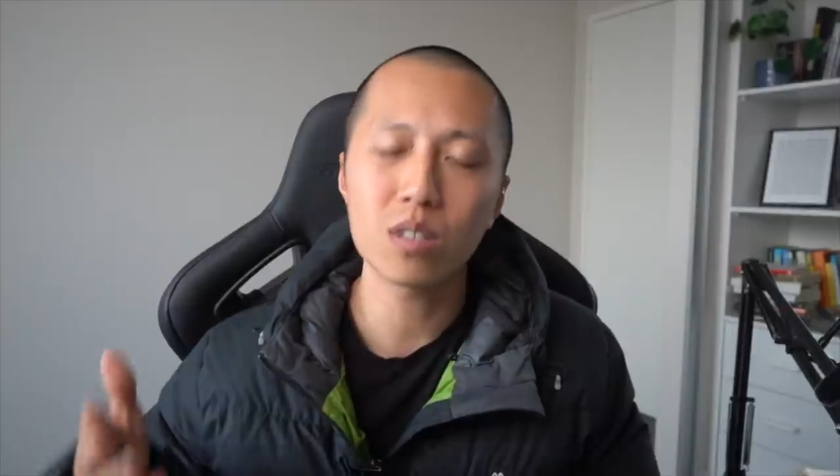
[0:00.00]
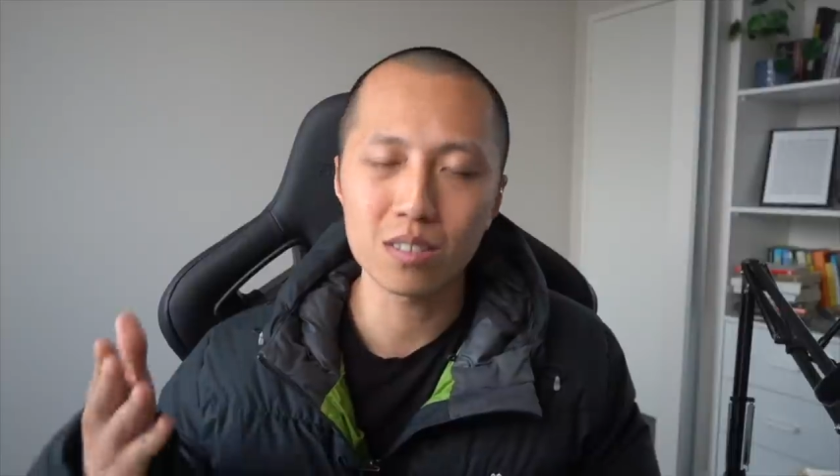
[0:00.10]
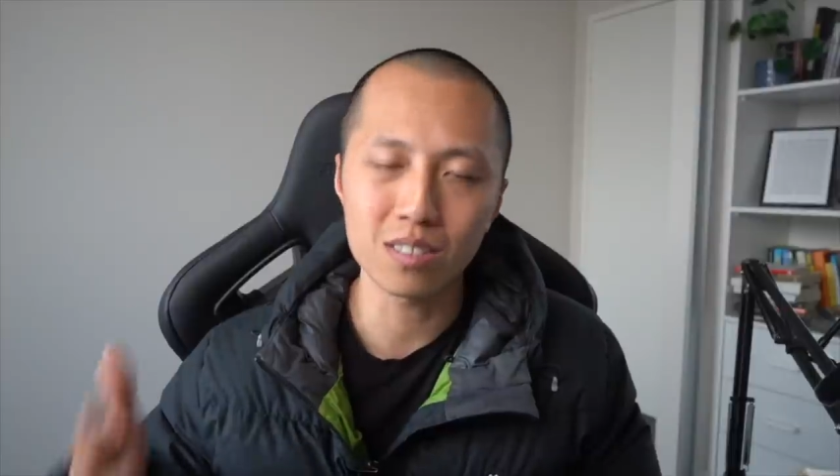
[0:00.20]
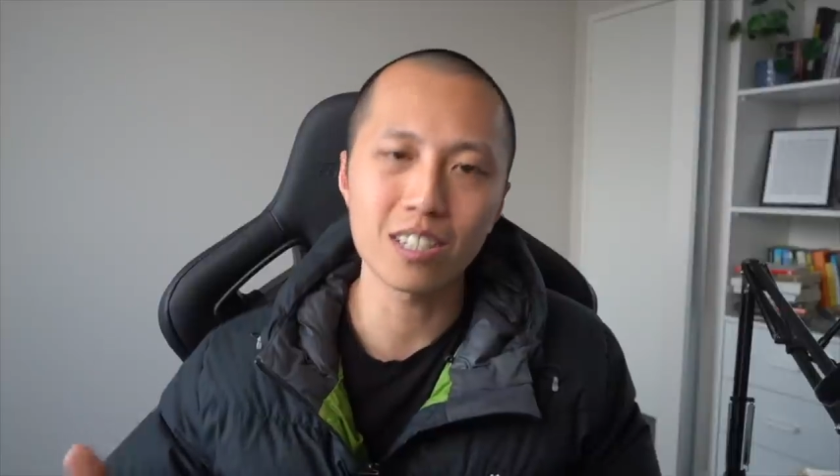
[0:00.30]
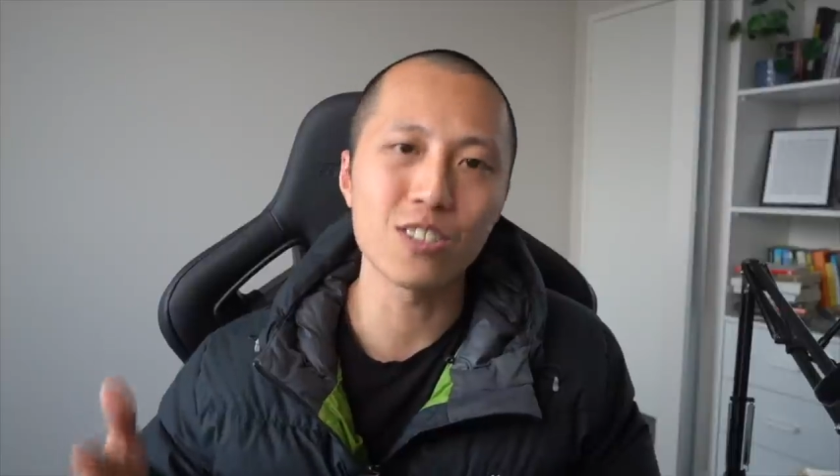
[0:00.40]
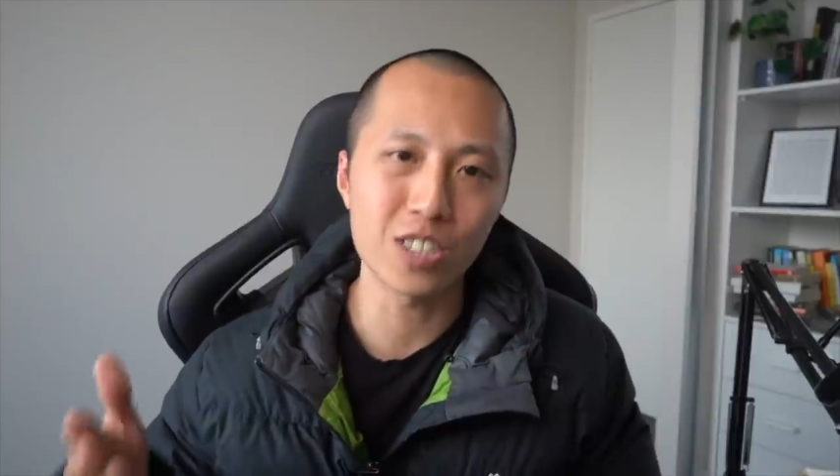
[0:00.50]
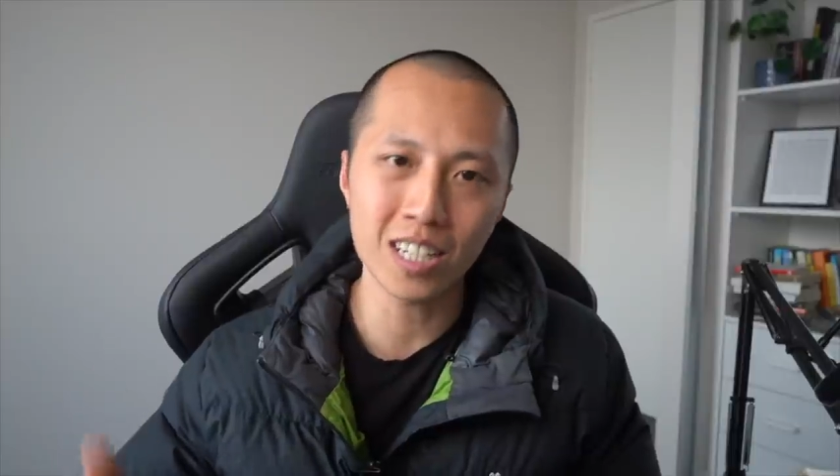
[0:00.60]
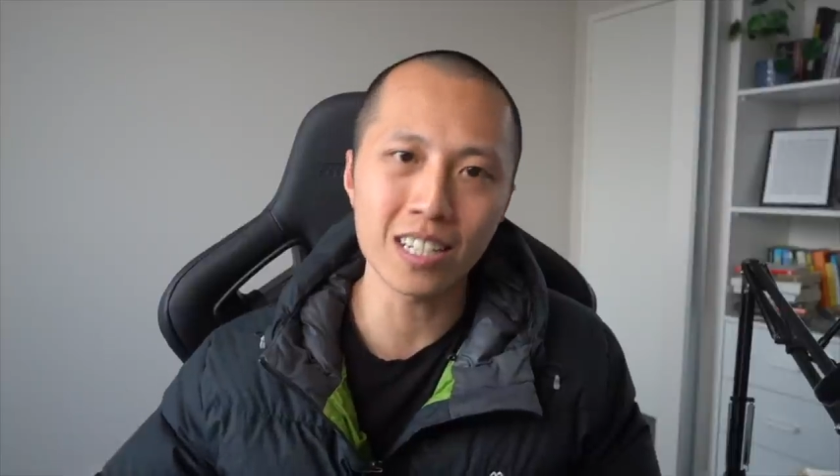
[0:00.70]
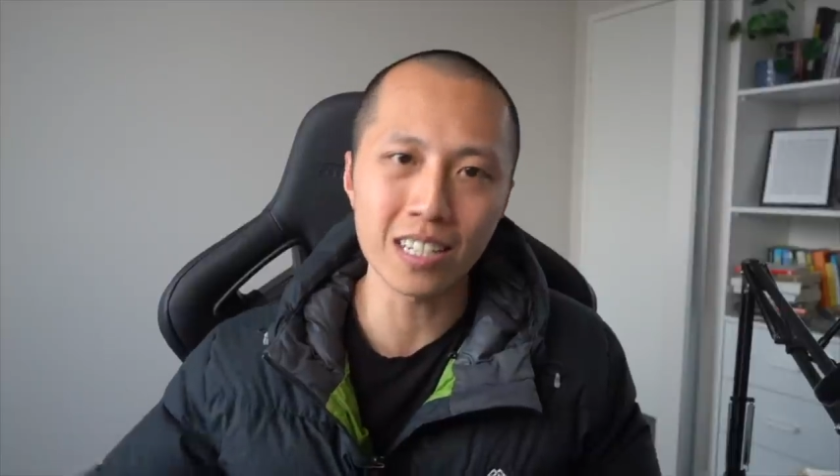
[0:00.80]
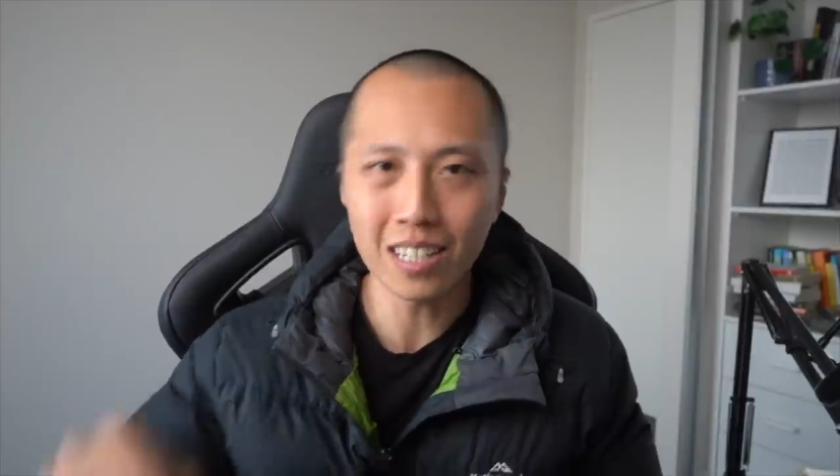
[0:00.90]
consider
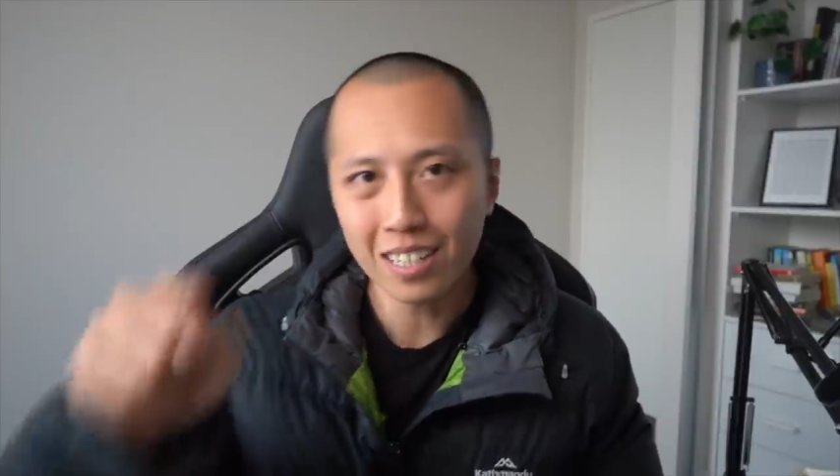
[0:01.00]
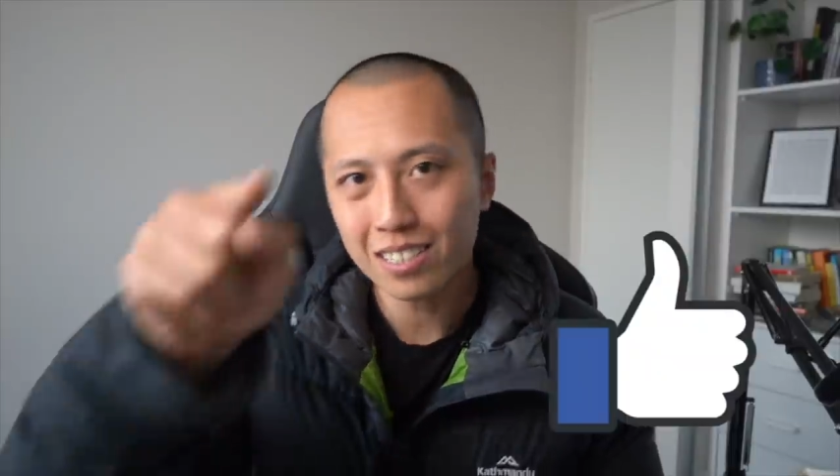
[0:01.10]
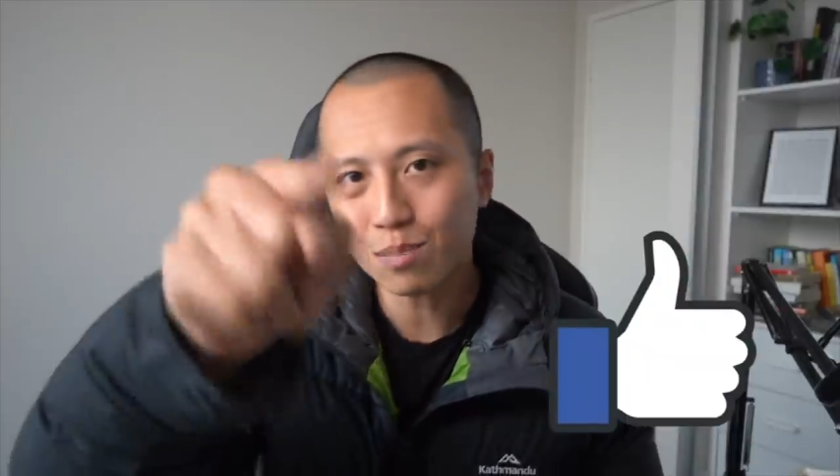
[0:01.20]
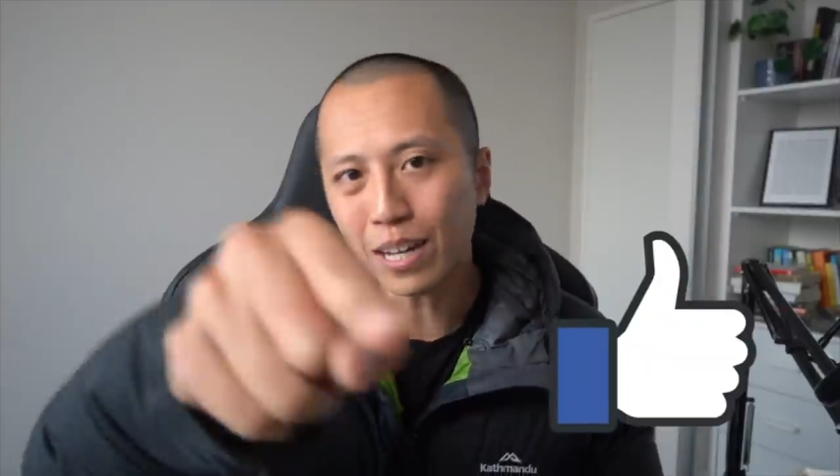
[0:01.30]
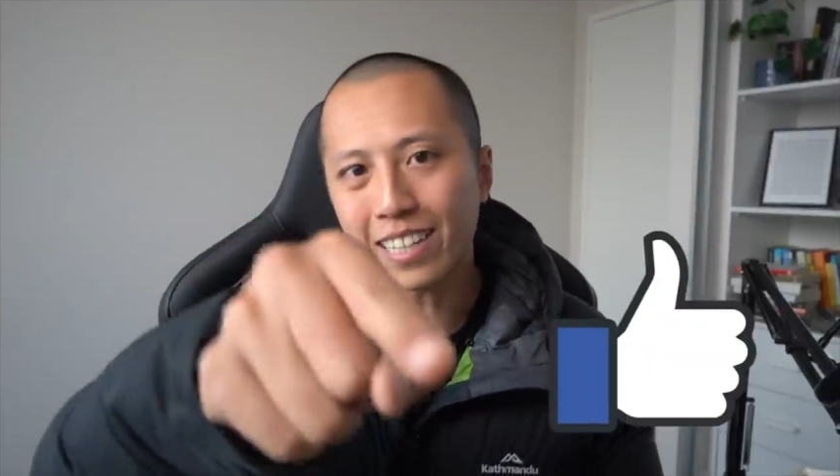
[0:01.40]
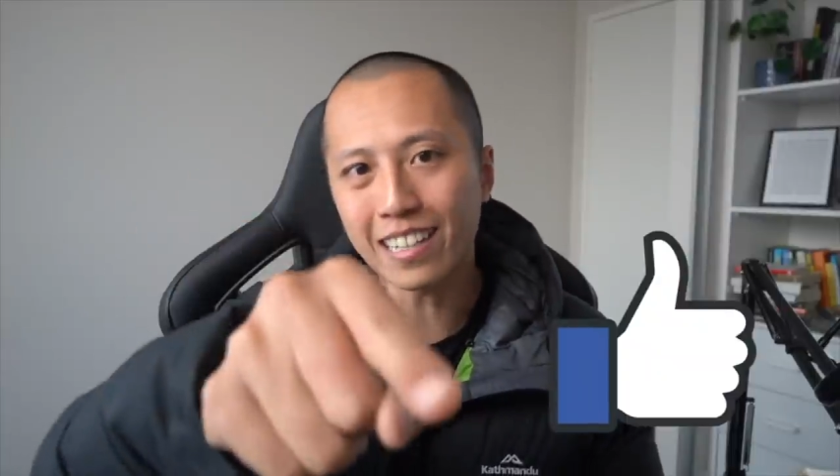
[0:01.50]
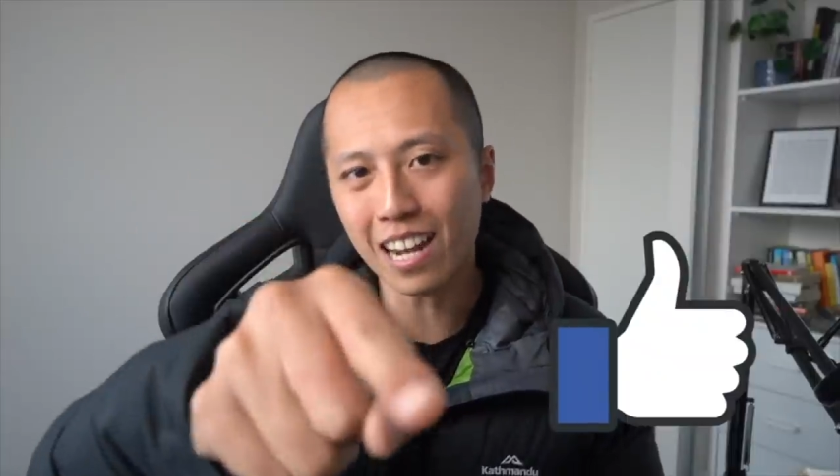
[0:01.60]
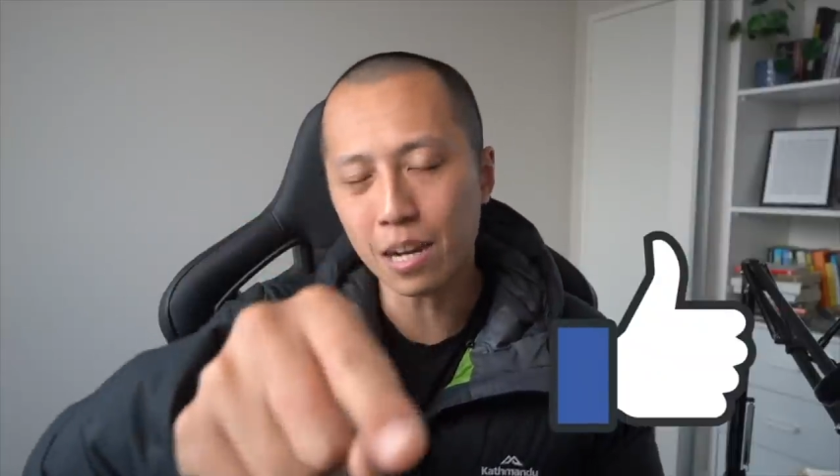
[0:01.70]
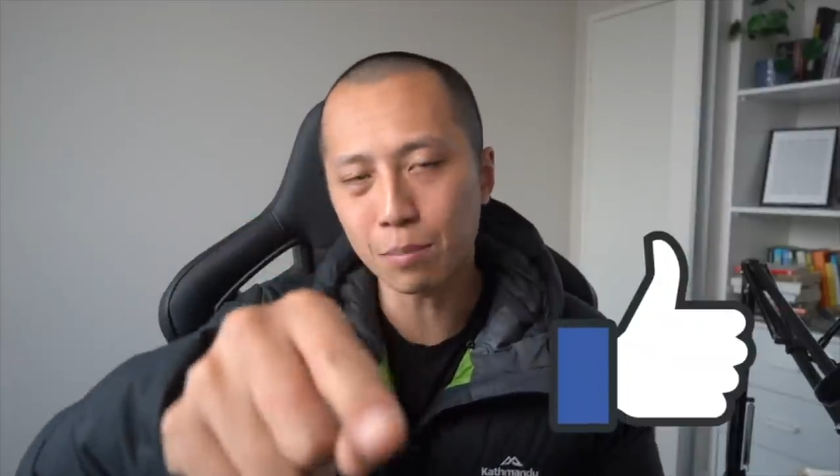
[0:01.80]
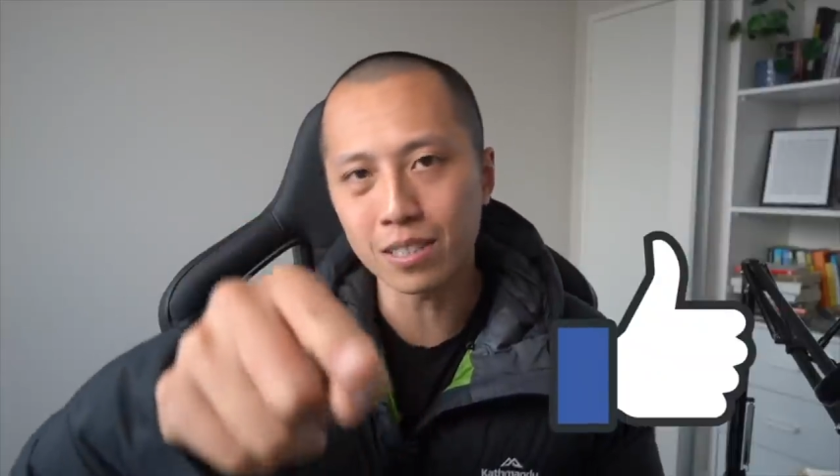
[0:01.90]
gently smacking the
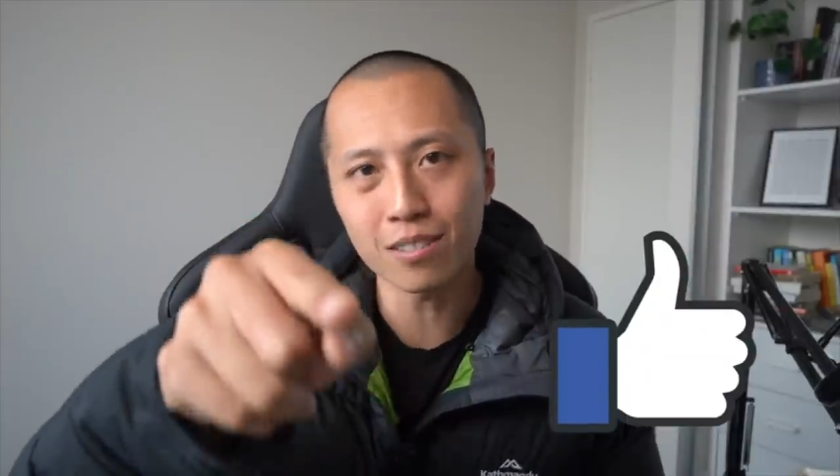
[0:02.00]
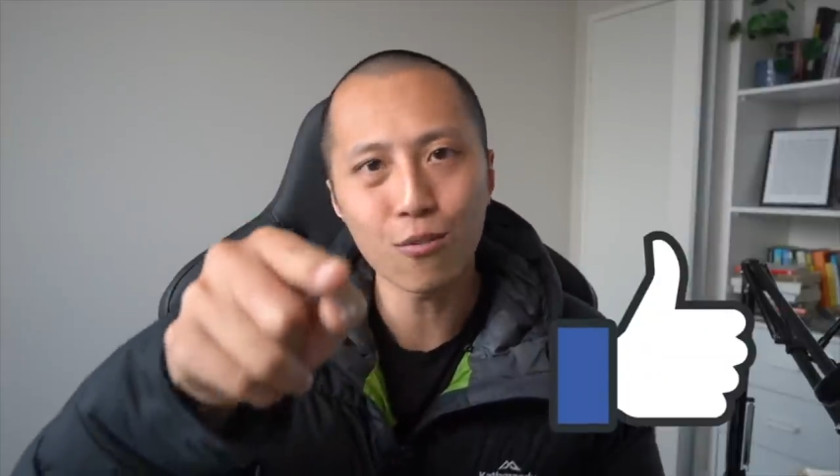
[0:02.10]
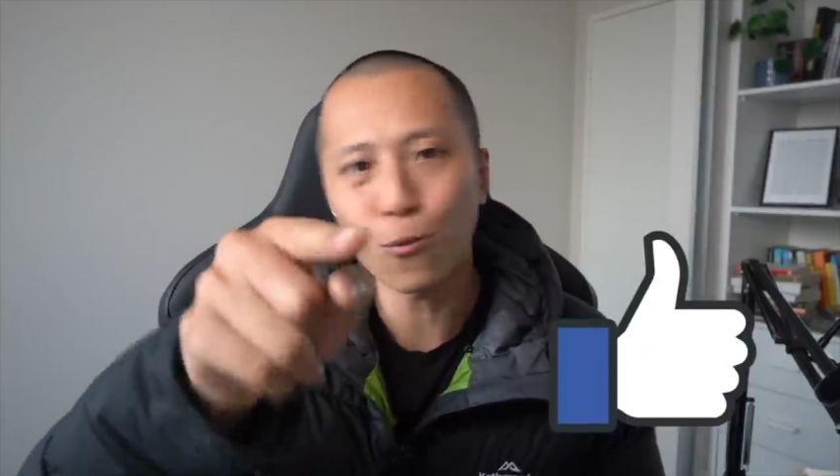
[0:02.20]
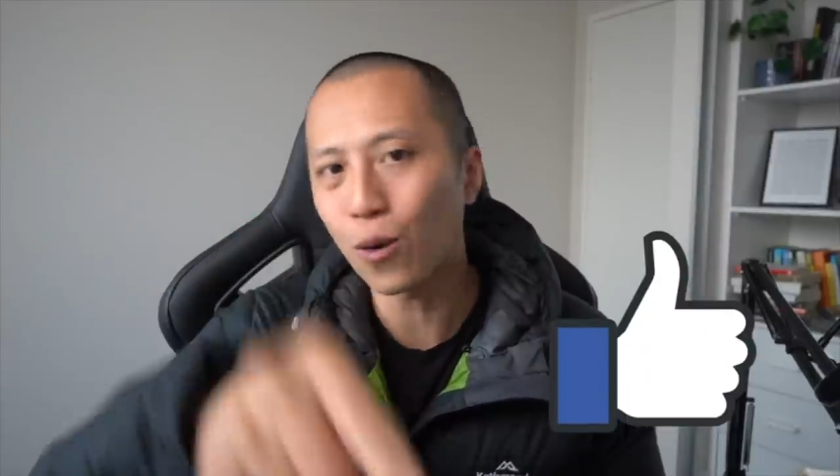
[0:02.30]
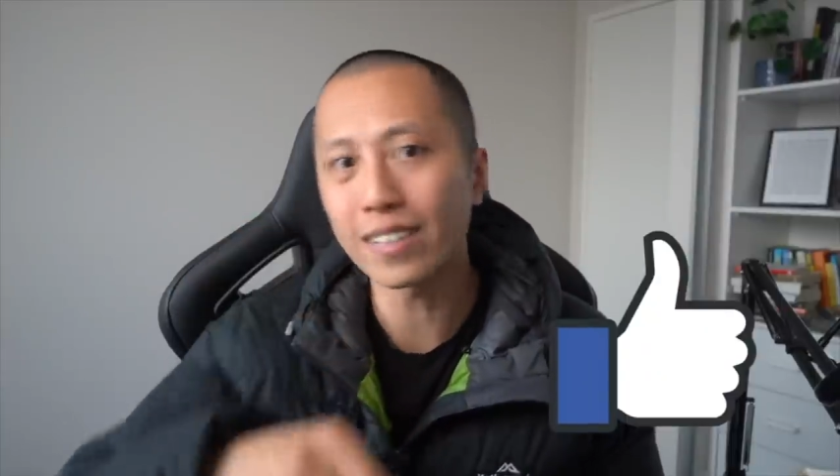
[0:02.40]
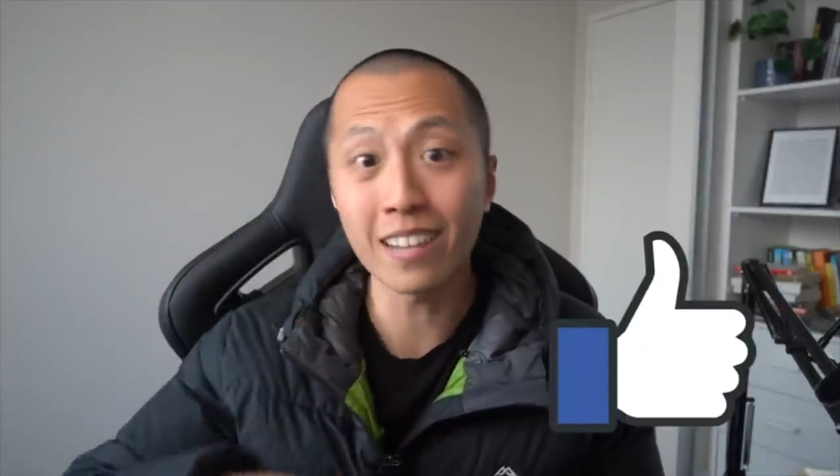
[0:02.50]
like button right